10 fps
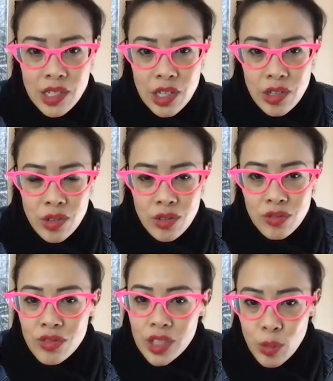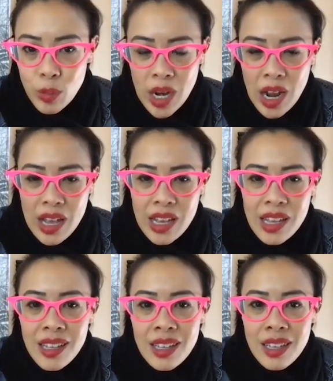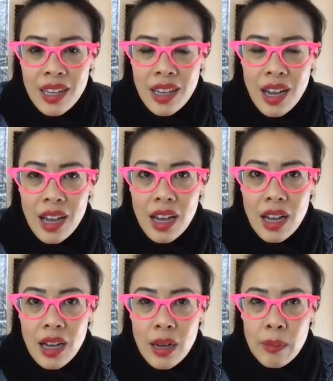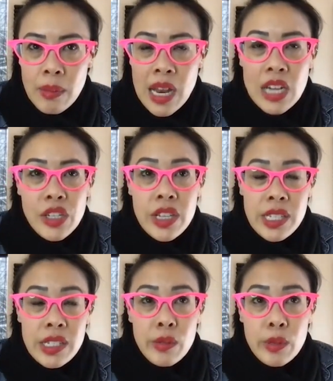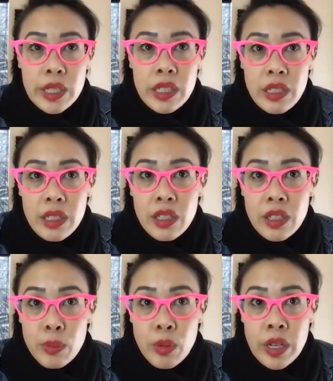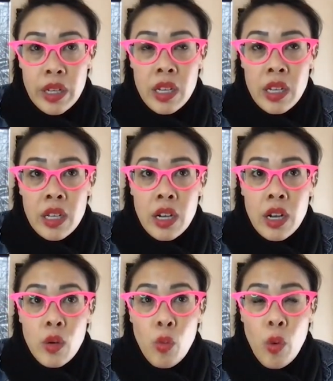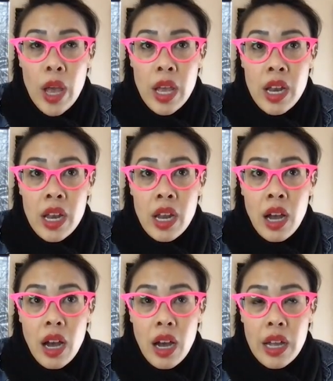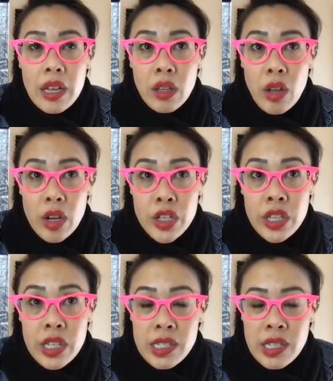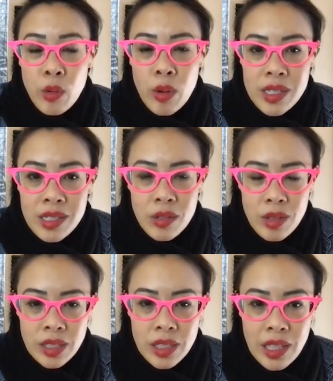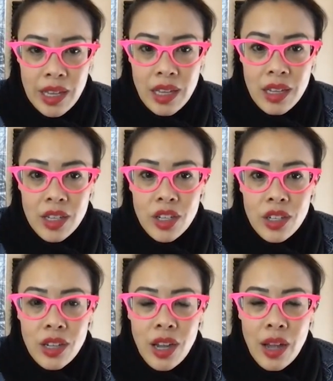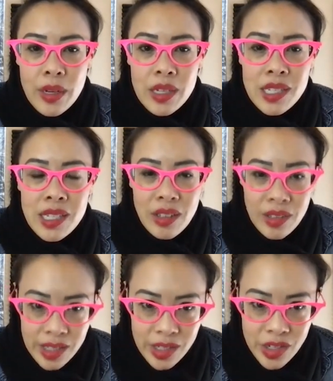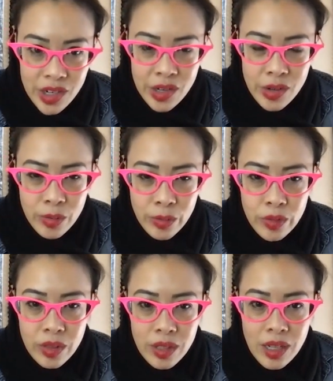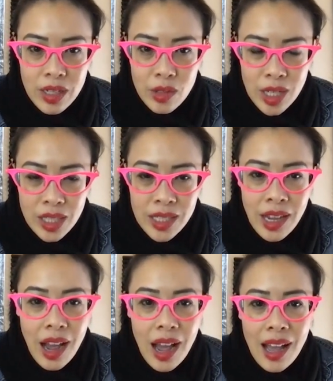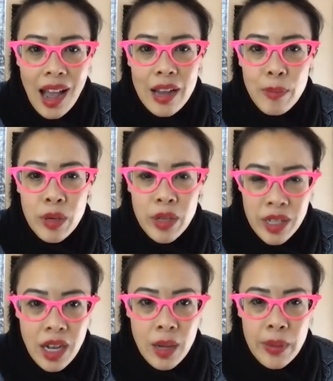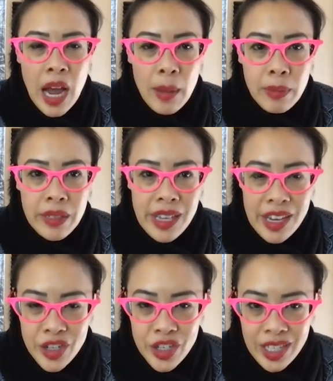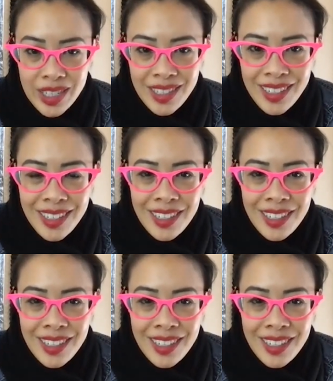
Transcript: so, you know, when I, um, and actually this is a really good point. When I launched this, it wasn't directly like, I'm going to sell this to you directly. I, I put up an application